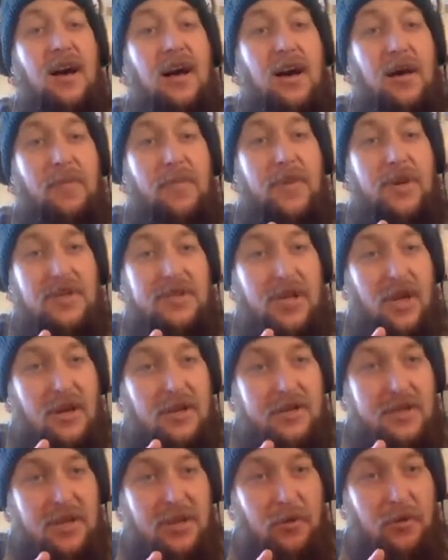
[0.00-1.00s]
There's
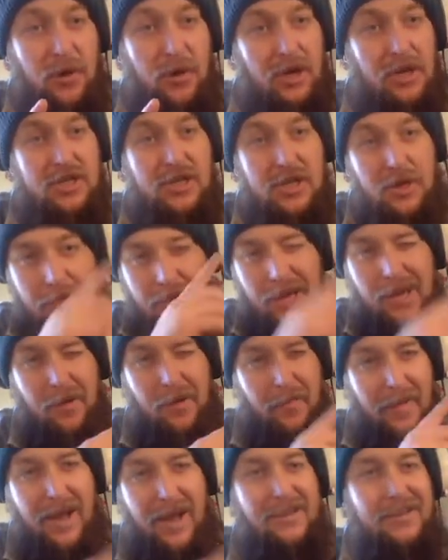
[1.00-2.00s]
also, we're going to jump kind of
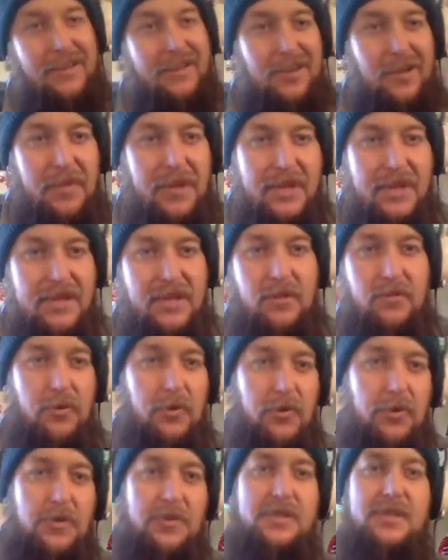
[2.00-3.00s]
back a little bit to the
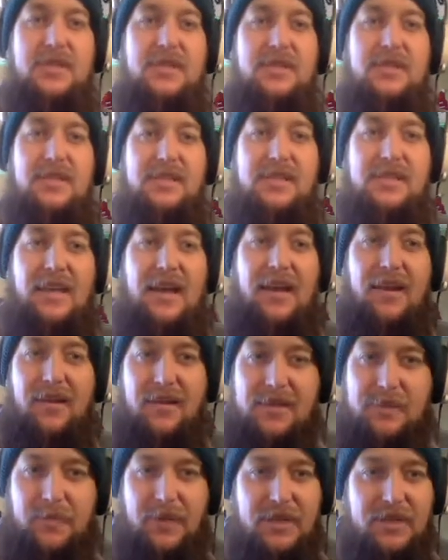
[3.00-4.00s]
rules just to kind of
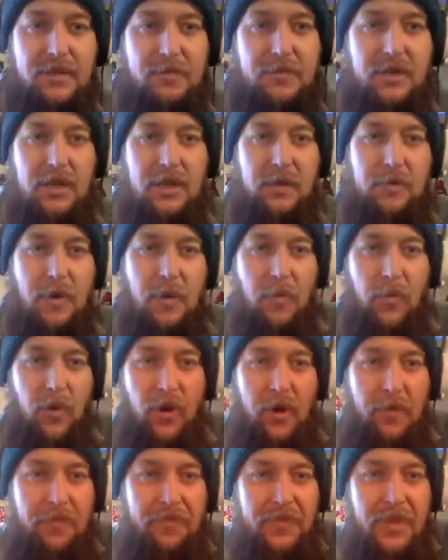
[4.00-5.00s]
explain something a little bit
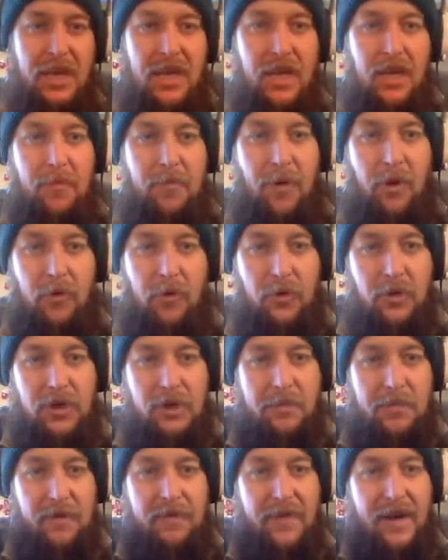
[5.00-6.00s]
more. But rule
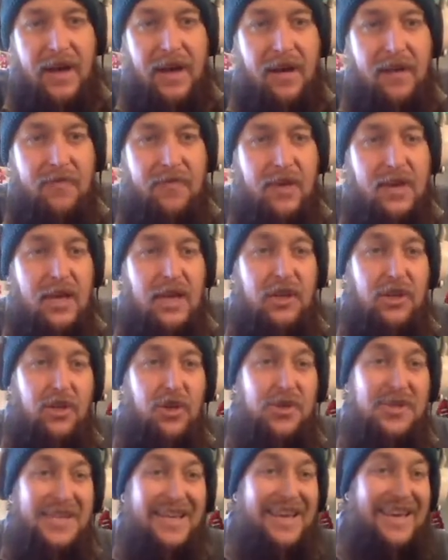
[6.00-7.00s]
number 5,
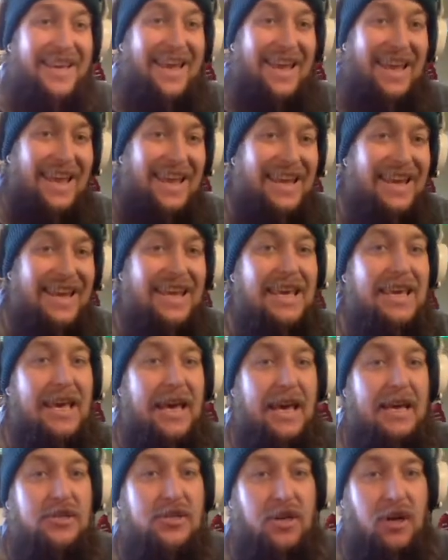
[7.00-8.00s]
using any
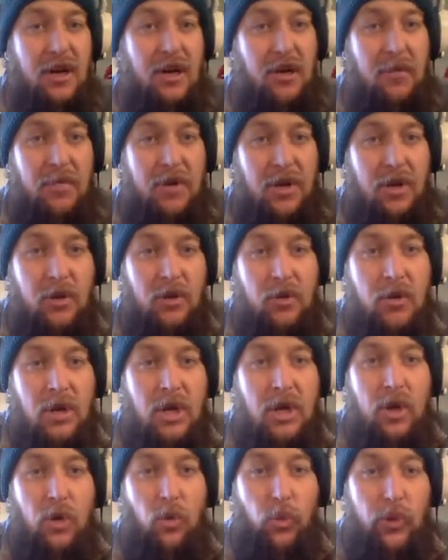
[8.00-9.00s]
catch combo
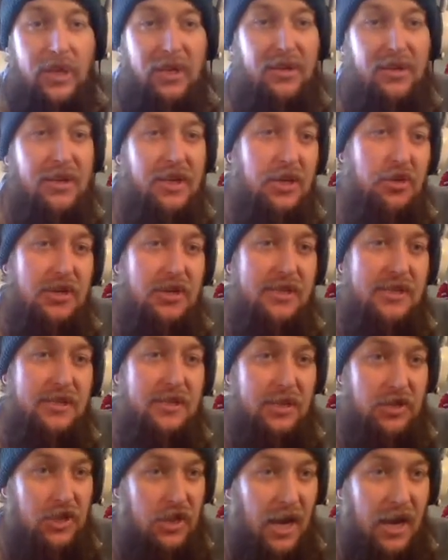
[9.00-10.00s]
will increase the
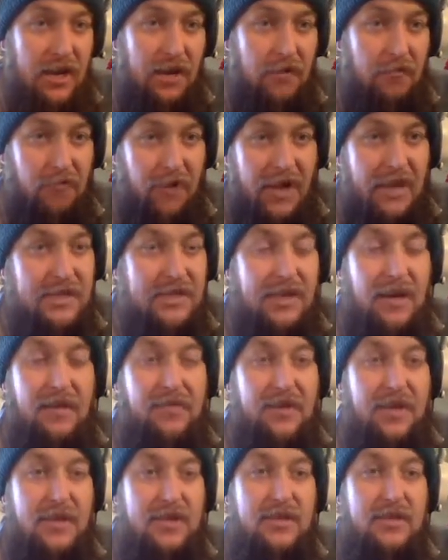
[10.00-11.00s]
shiny rate of
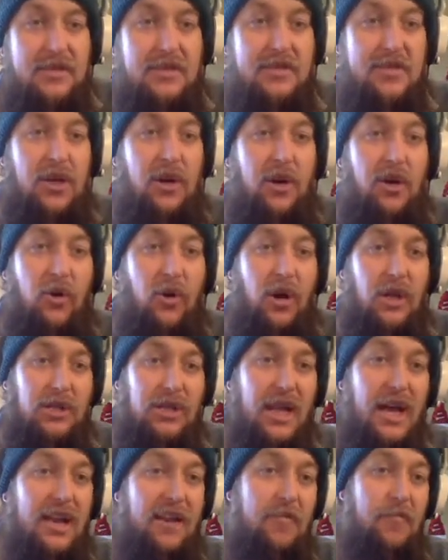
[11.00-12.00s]
it. So a
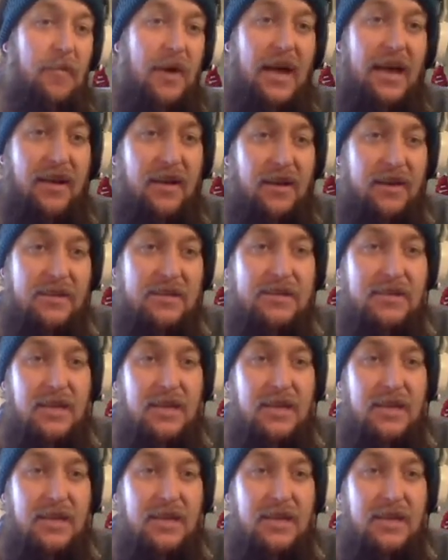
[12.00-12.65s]
lot of my hunts,